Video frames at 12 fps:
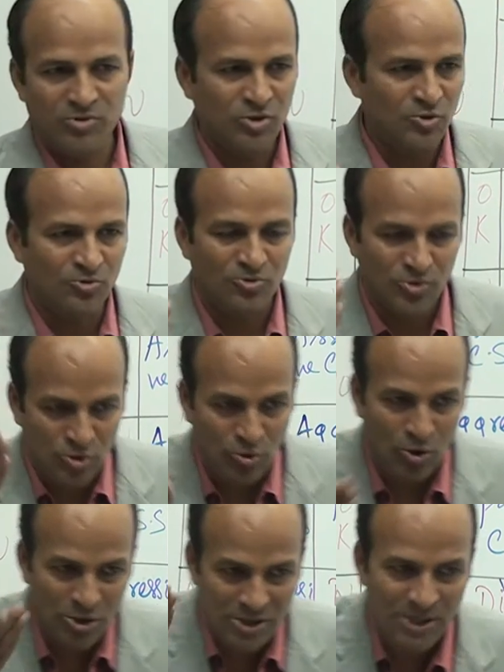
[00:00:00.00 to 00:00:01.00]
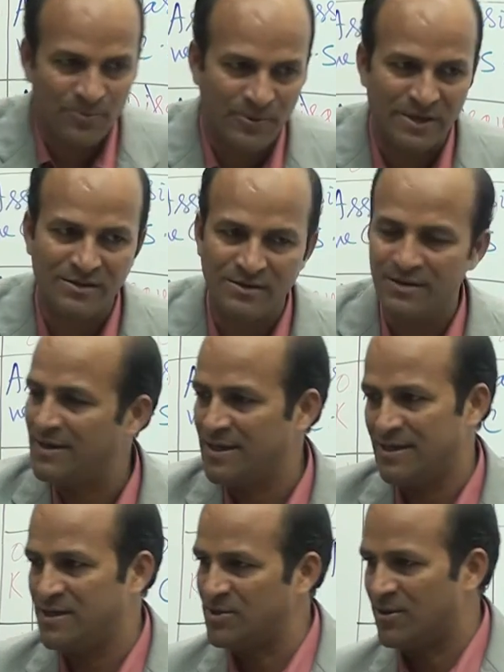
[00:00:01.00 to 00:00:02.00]
you you only win
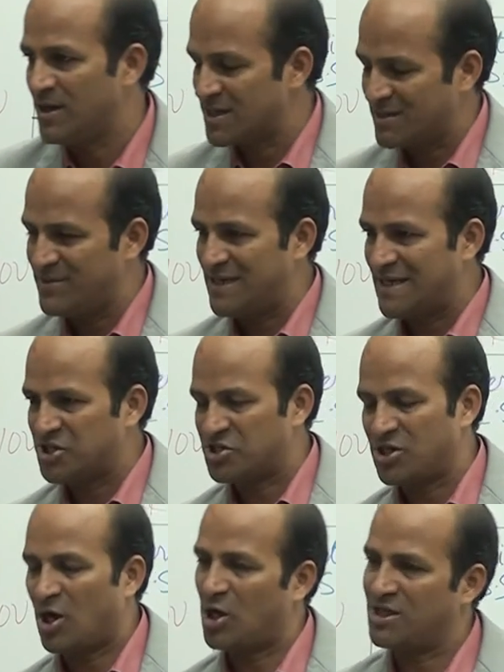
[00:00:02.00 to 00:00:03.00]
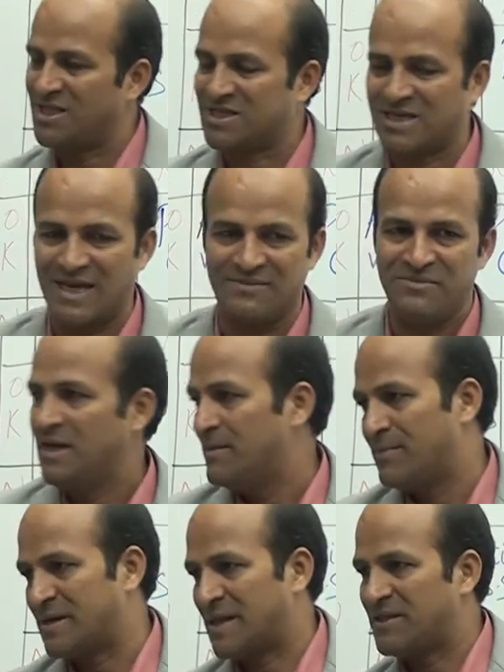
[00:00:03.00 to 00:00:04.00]
in your communication all the time
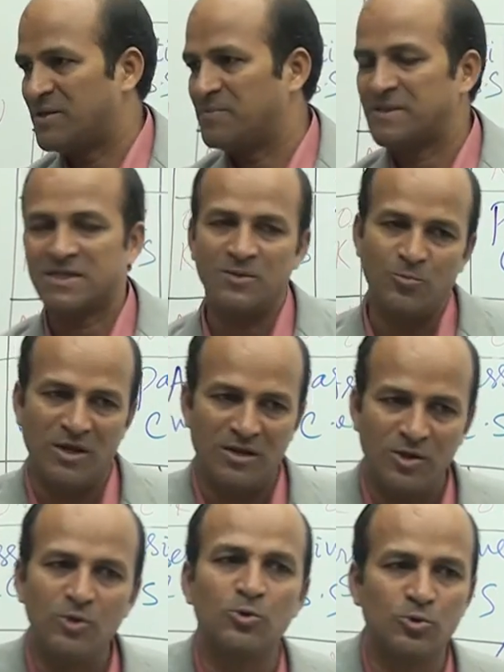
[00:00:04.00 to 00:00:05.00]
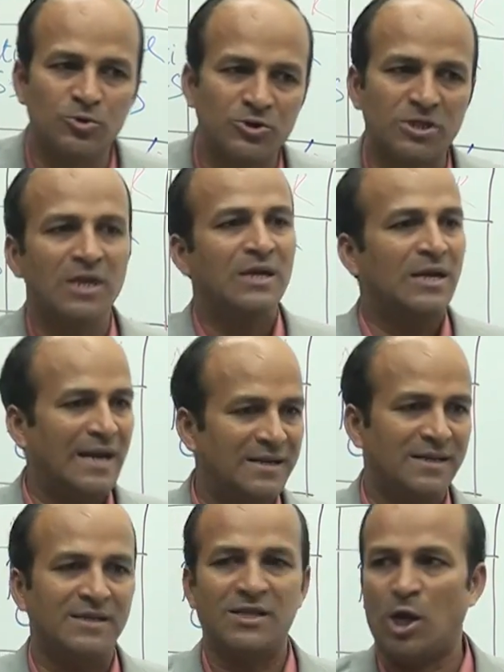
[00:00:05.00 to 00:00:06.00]
but other person will lose and
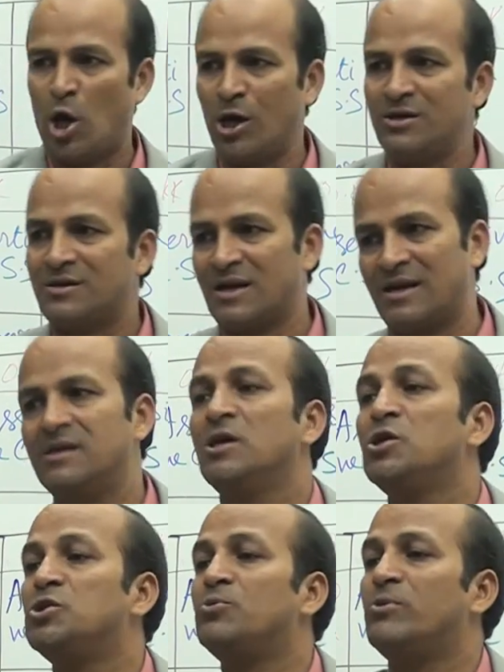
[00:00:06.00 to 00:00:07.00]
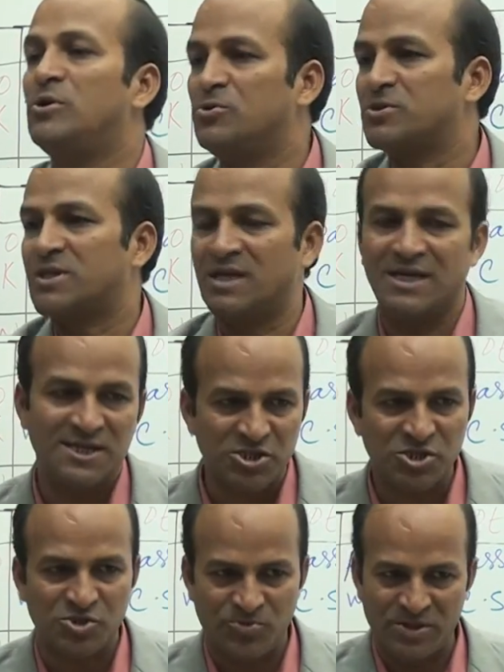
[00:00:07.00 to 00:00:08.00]
in the long run you will lose the
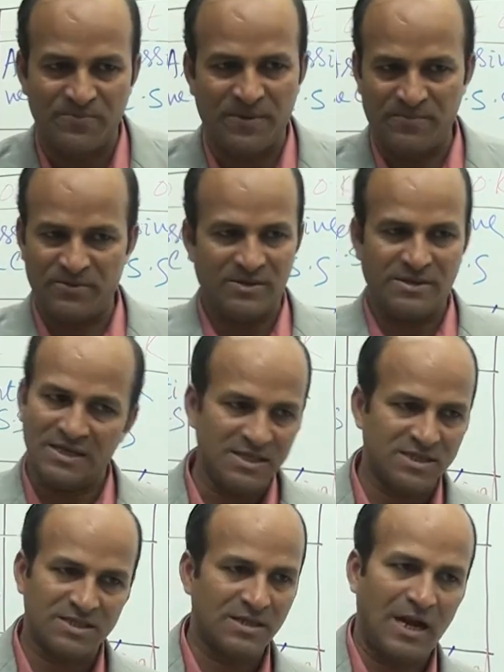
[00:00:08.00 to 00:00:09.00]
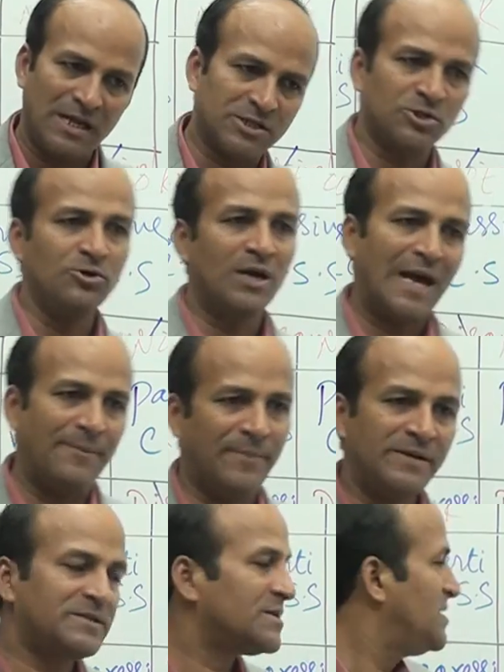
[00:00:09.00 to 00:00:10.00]
relationship with the people that is also
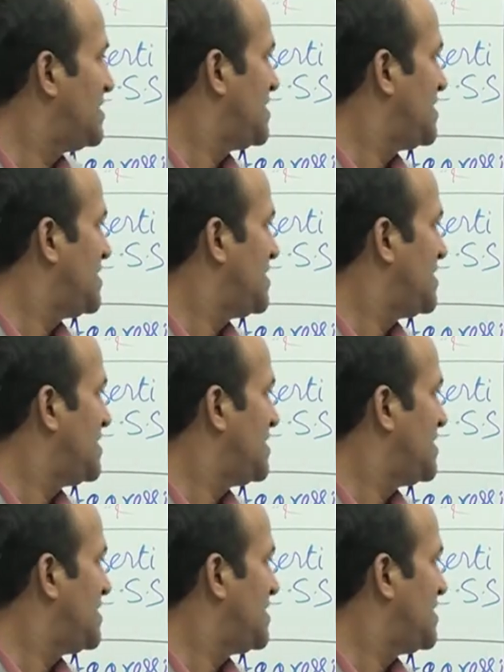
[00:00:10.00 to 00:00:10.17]
happens